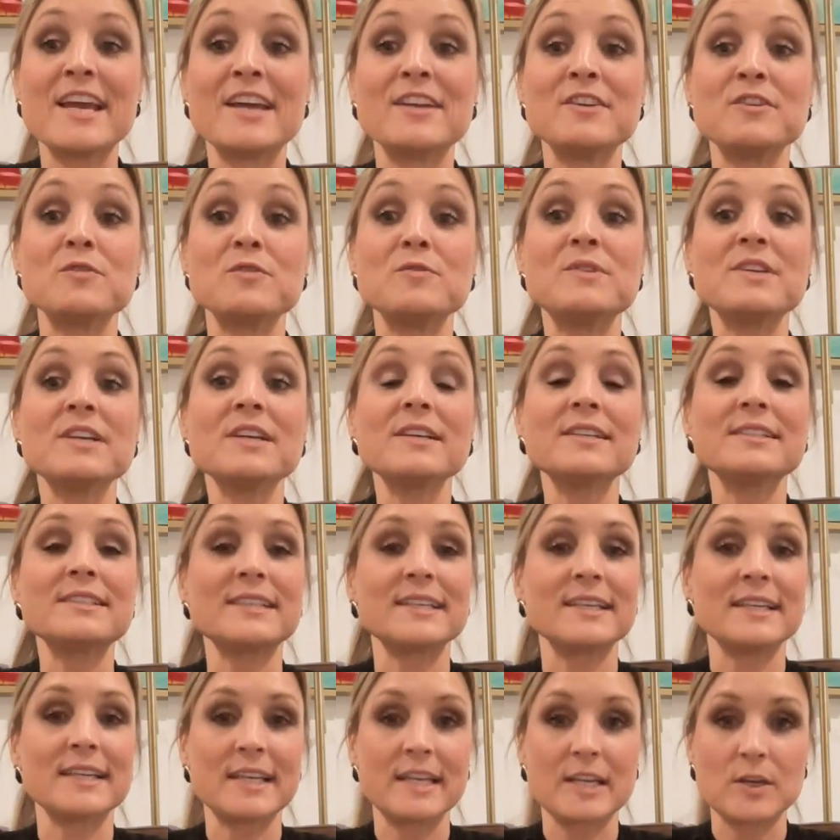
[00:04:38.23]
And
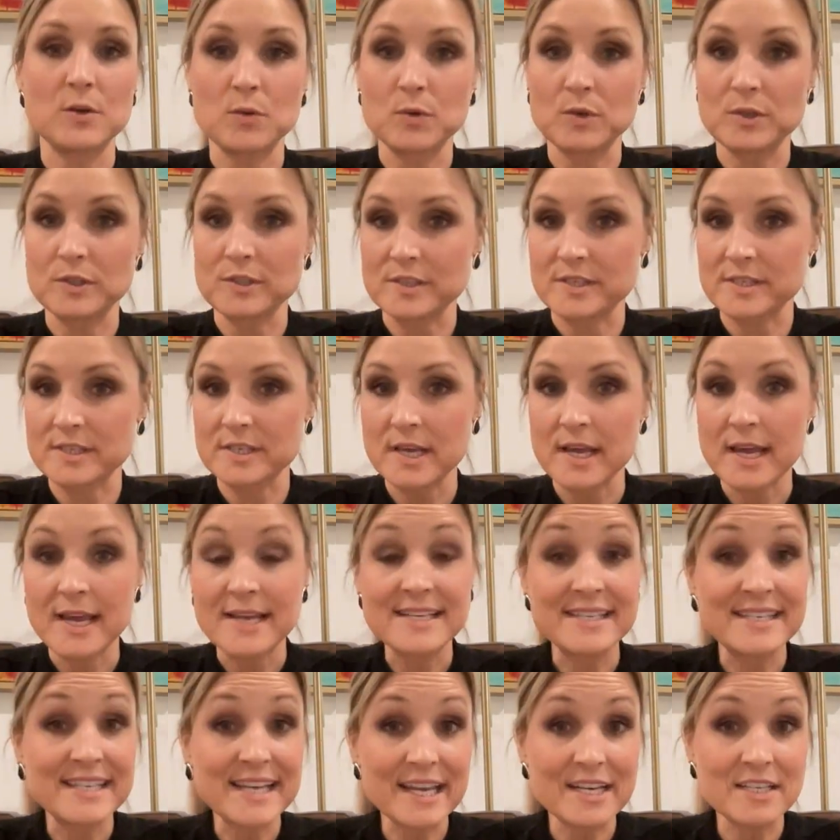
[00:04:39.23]
utility equals
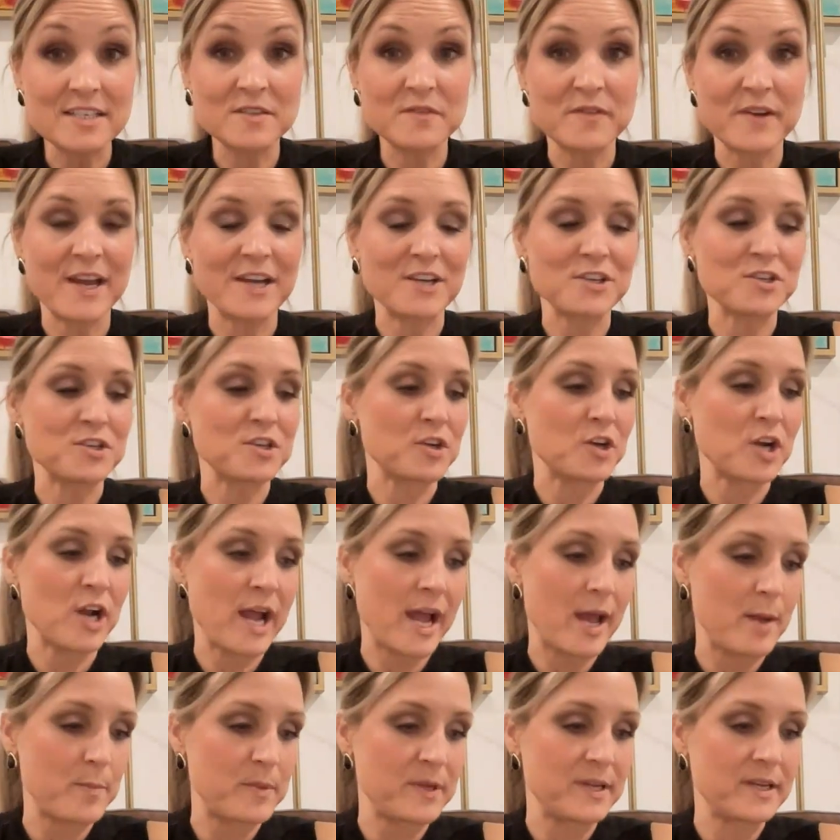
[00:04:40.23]
satisfaction or
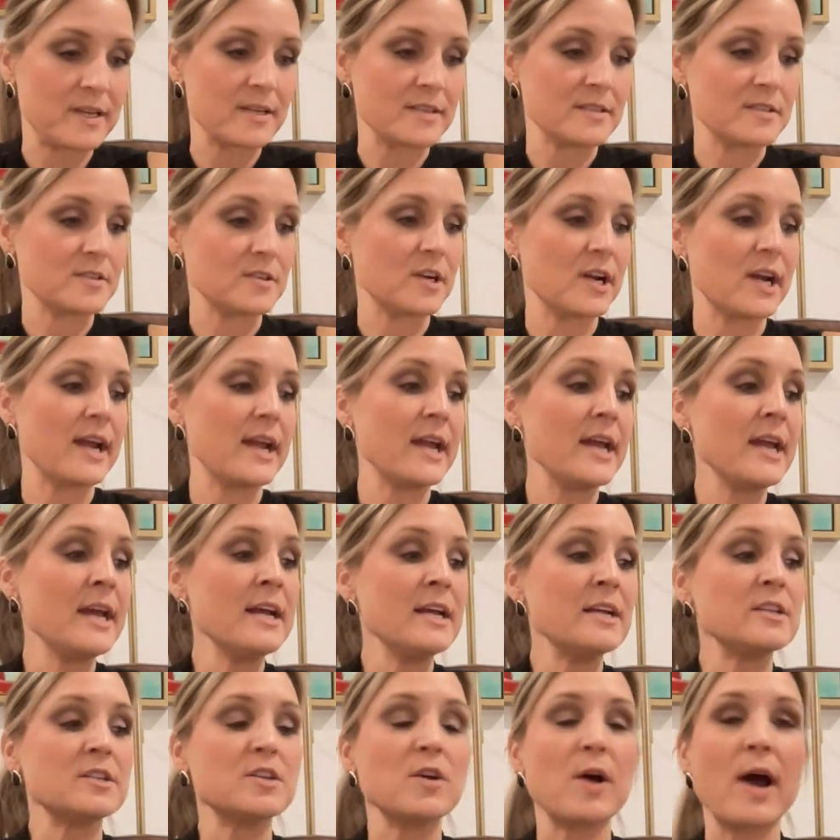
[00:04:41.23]
happiness, all right?
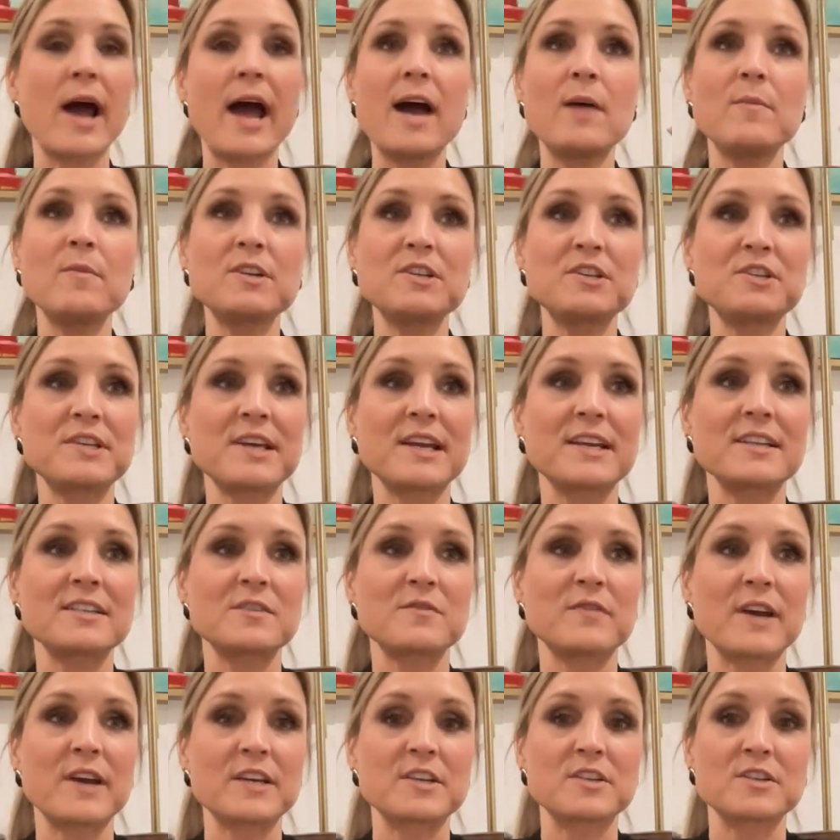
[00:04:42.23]
So how much
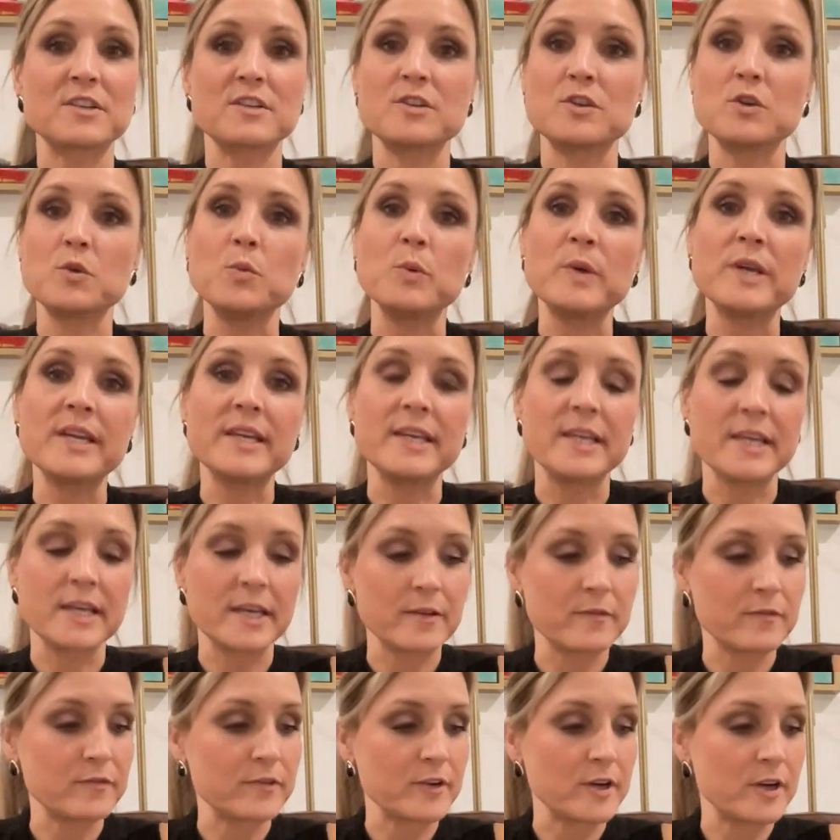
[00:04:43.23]
satisfaction do we
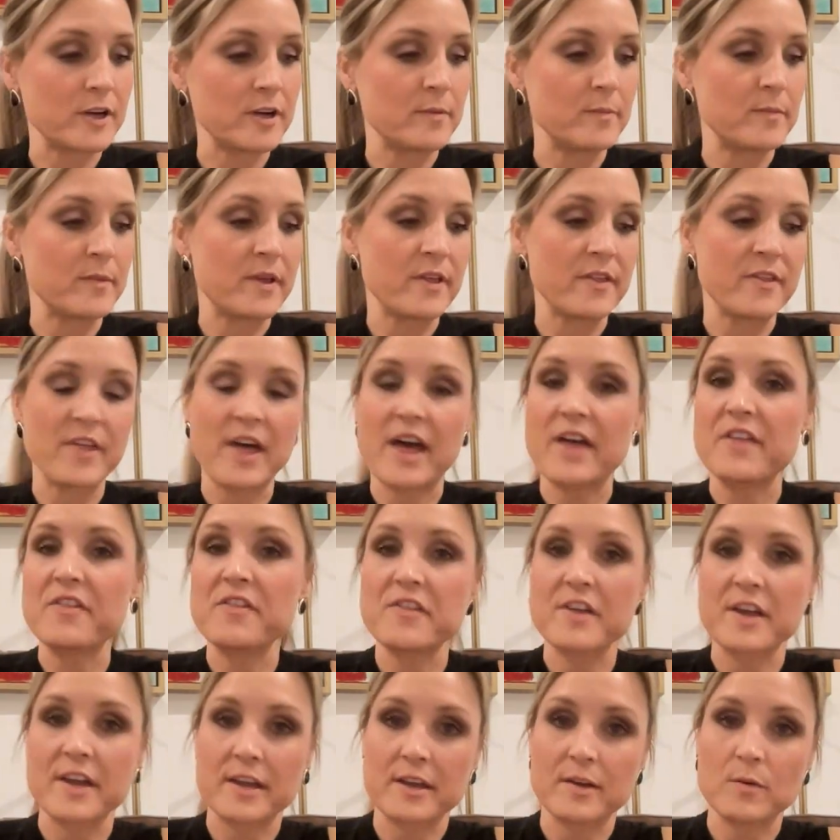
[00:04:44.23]
get from that
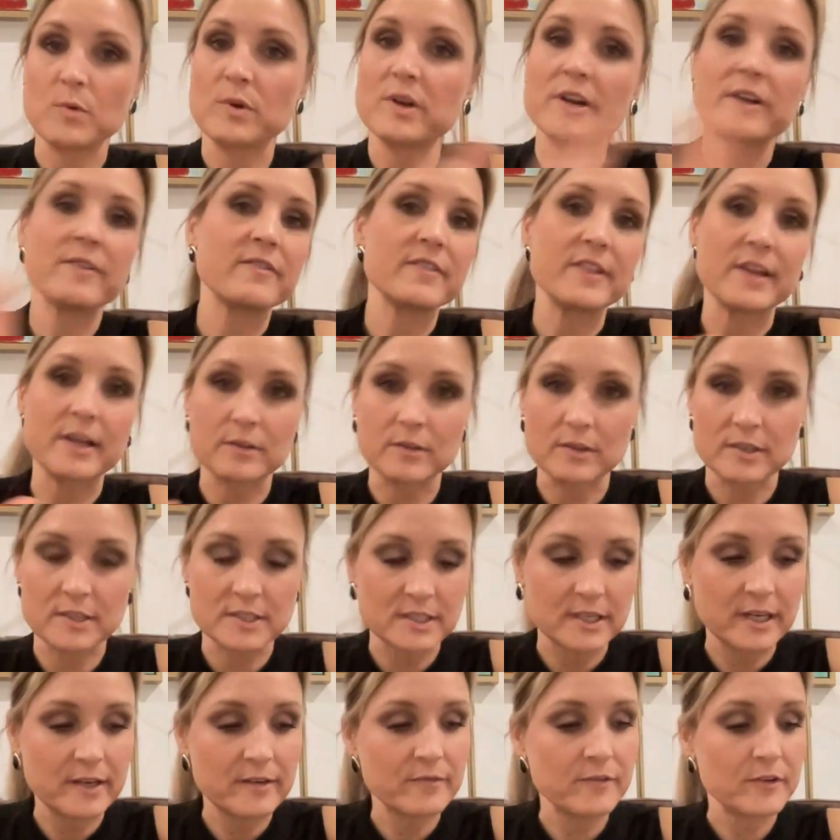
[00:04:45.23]
thing, whatever that
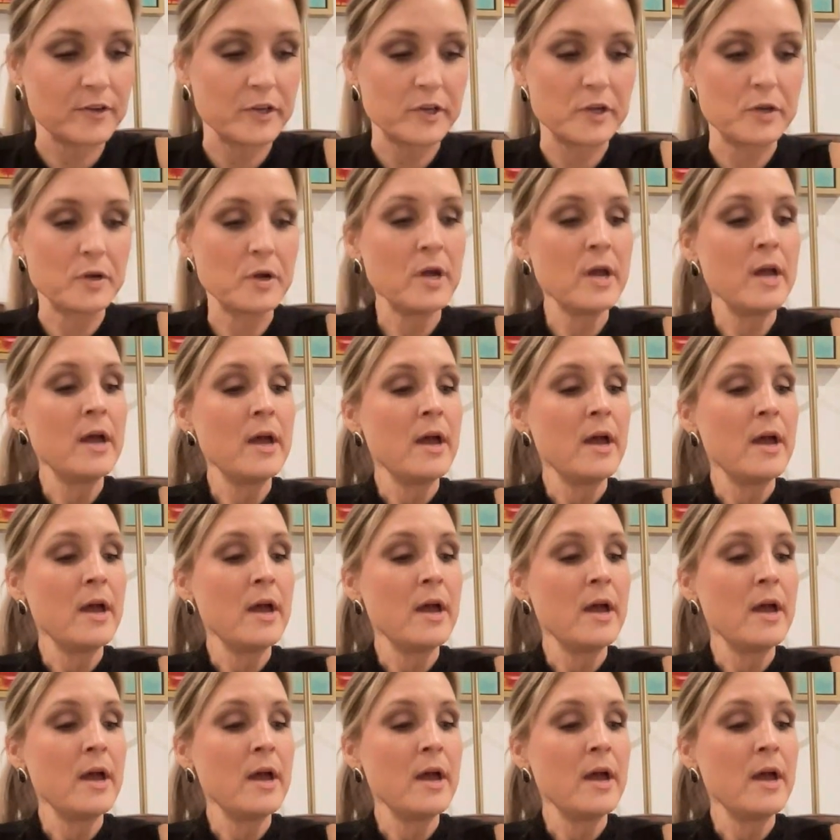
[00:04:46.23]
looks like for you?